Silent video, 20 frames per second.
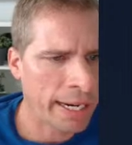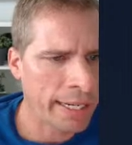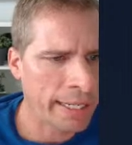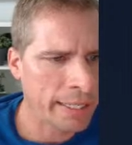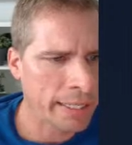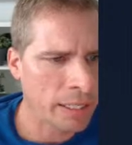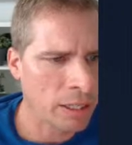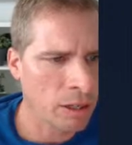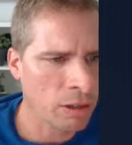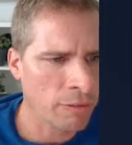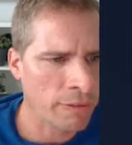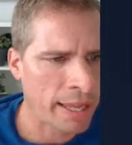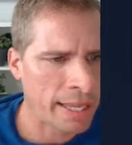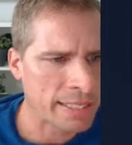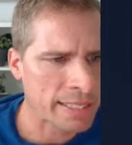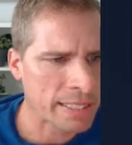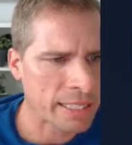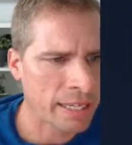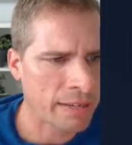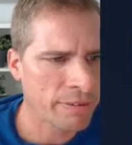and all
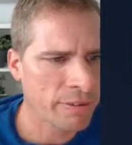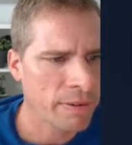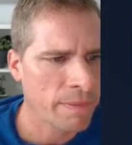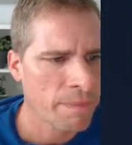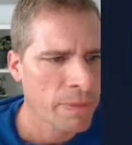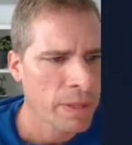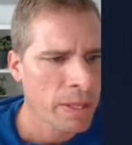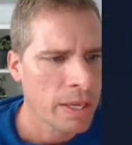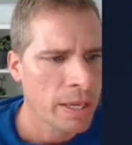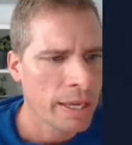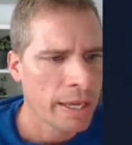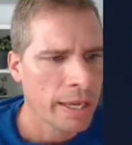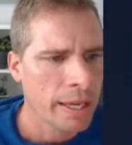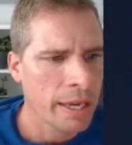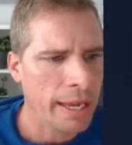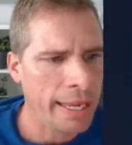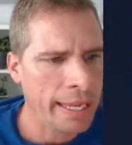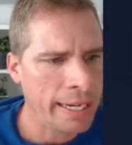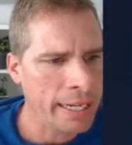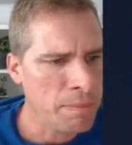that stuff.
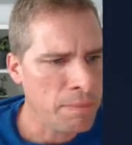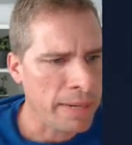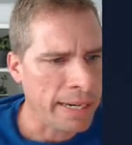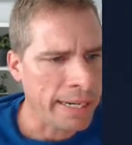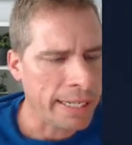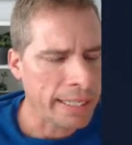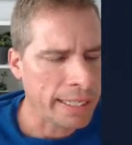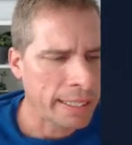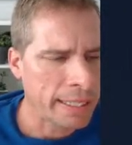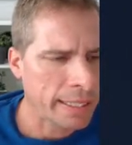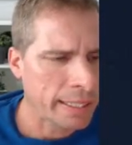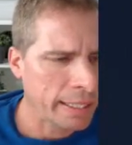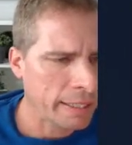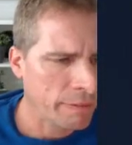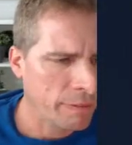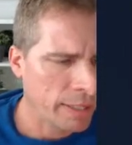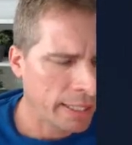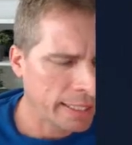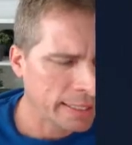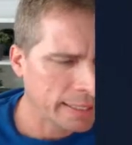Any media,
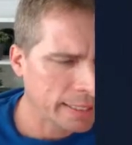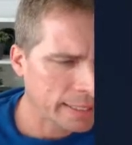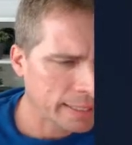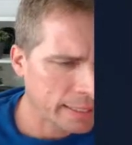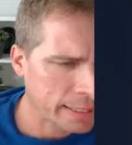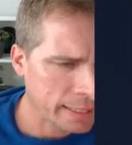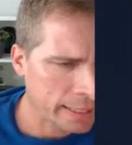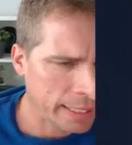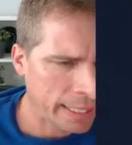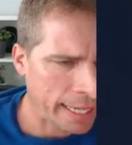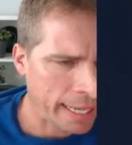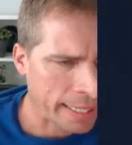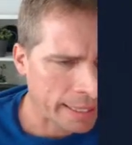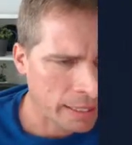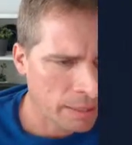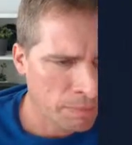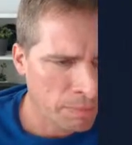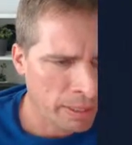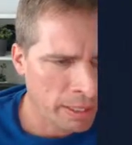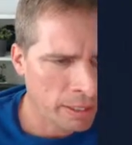if it existed at
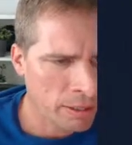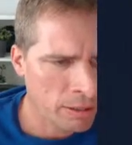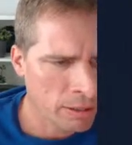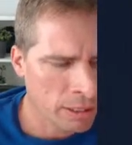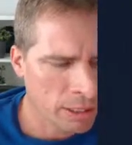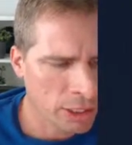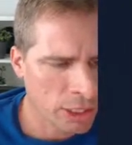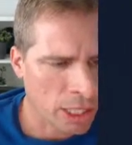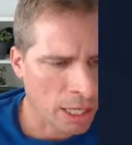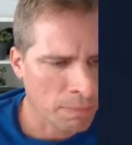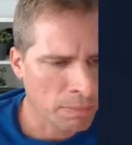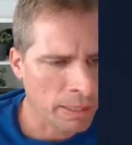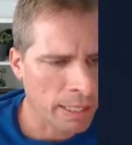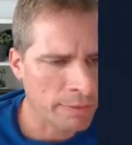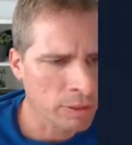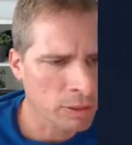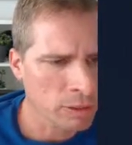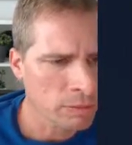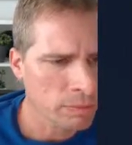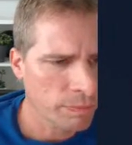the bid or job
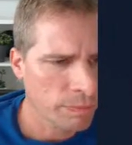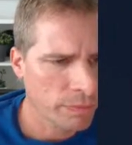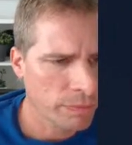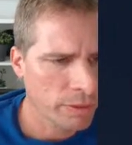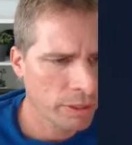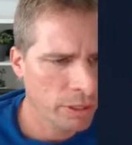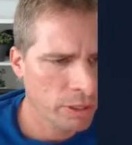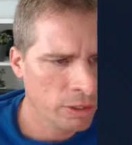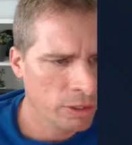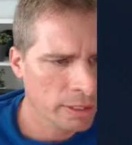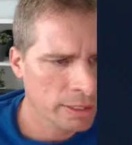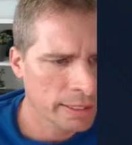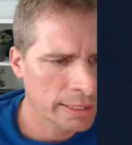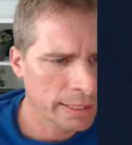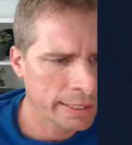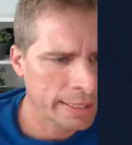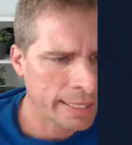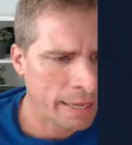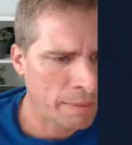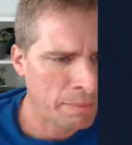level, you could
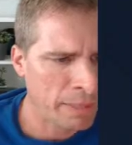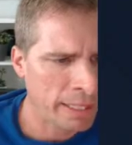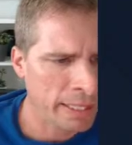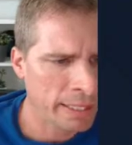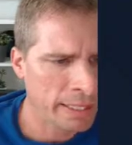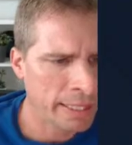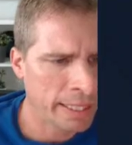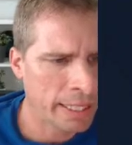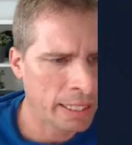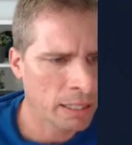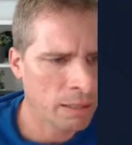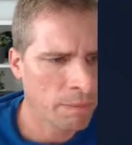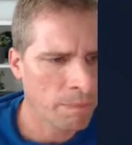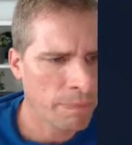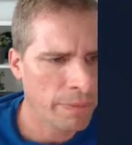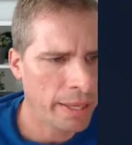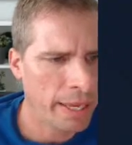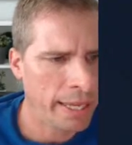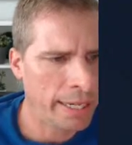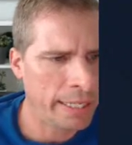see that media there.
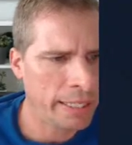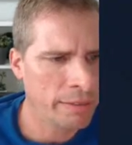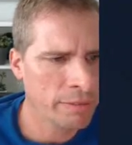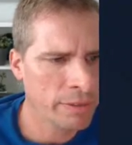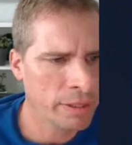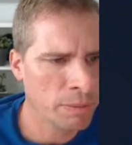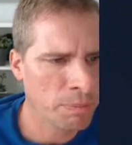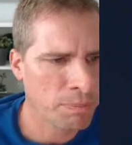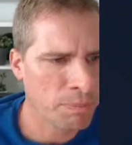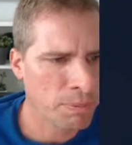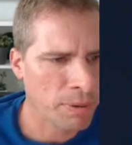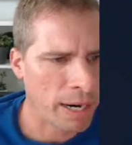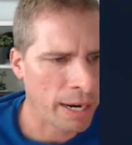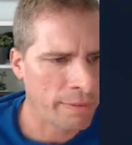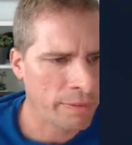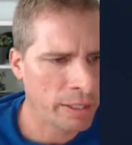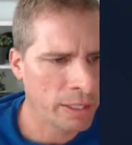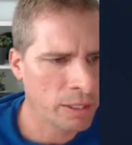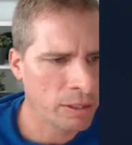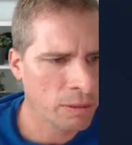Any of the
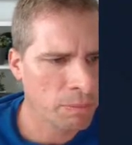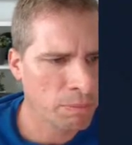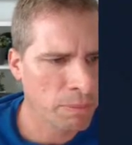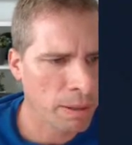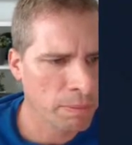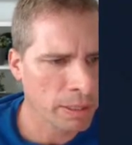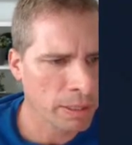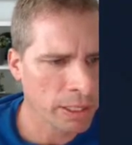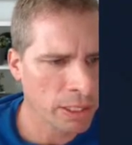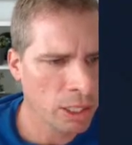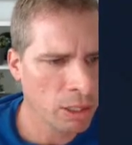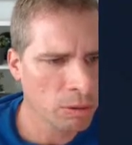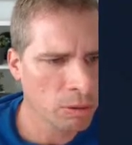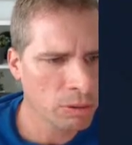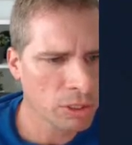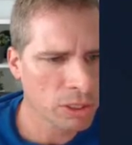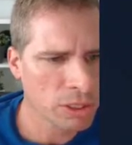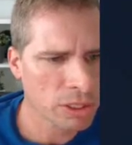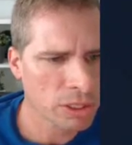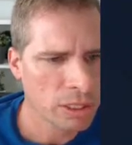private or public
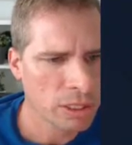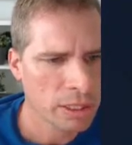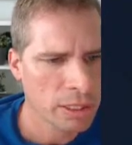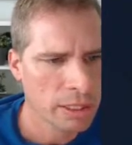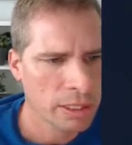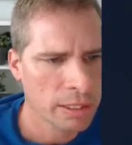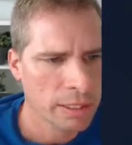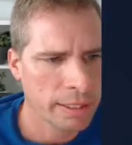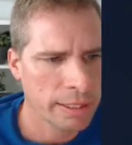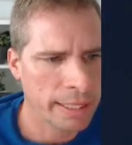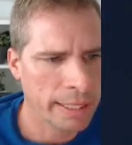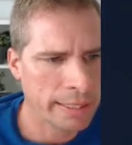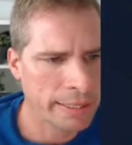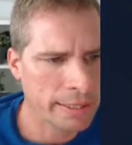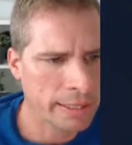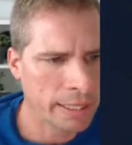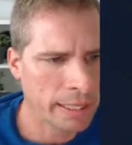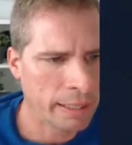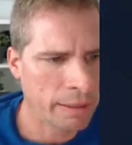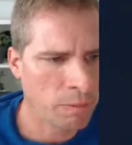notes that
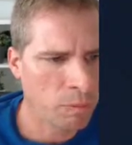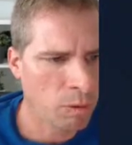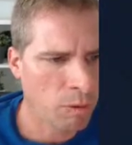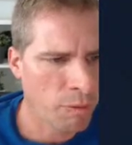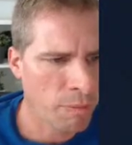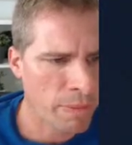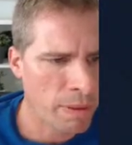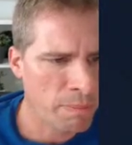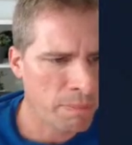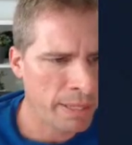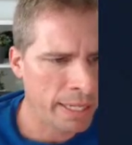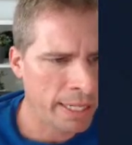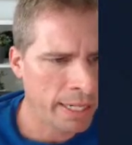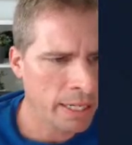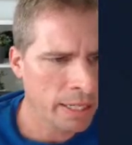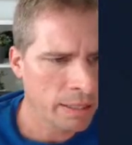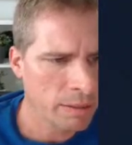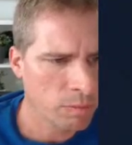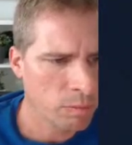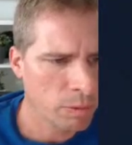were from the
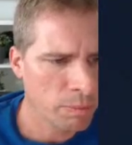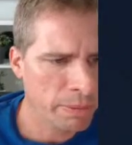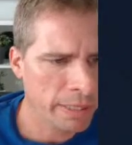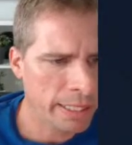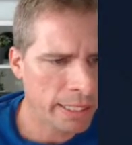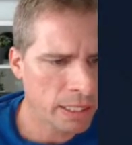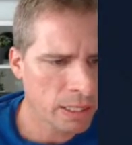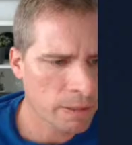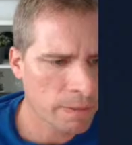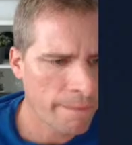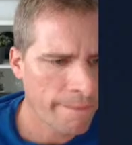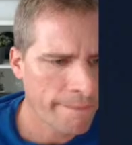bid would be here.